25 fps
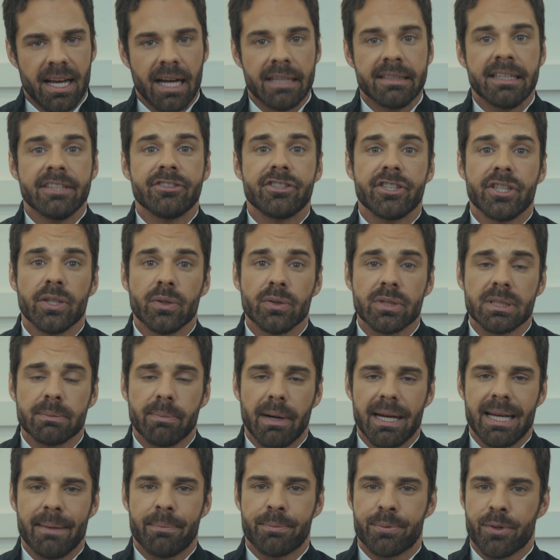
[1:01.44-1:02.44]
and is used
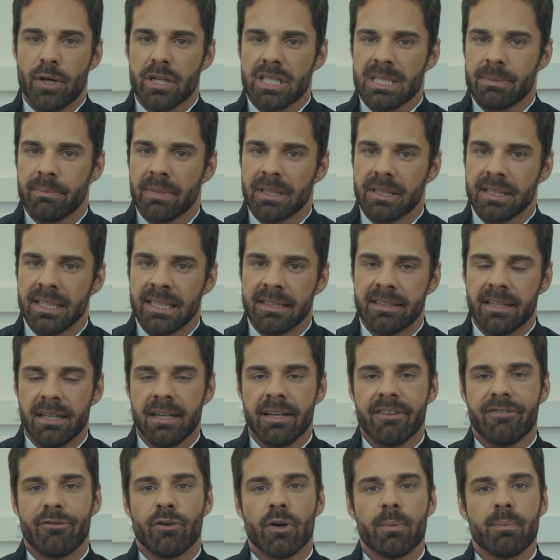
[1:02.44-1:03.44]
by approximately
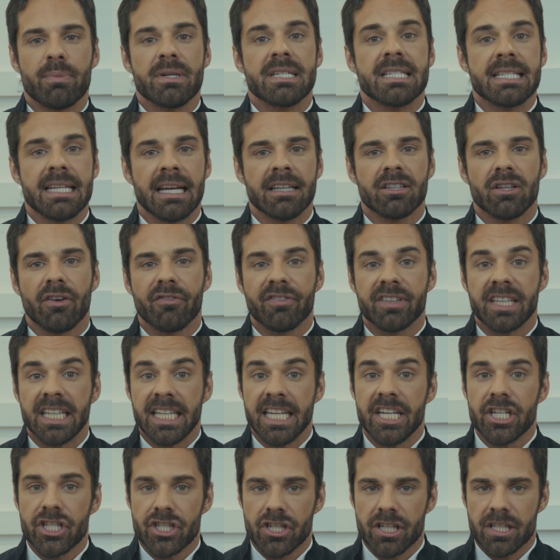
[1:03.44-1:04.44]
34% of
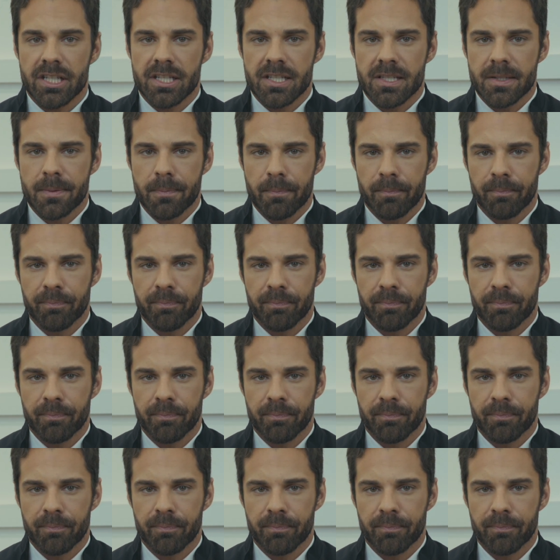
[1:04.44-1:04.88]
clinicians.